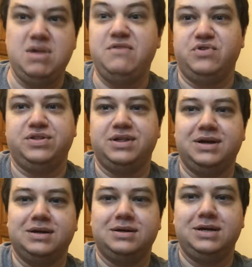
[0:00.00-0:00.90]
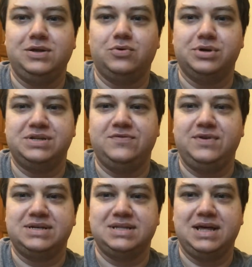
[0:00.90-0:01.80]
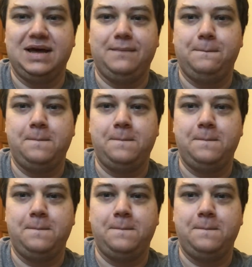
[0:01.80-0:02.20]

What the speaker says: everything in order to fix that.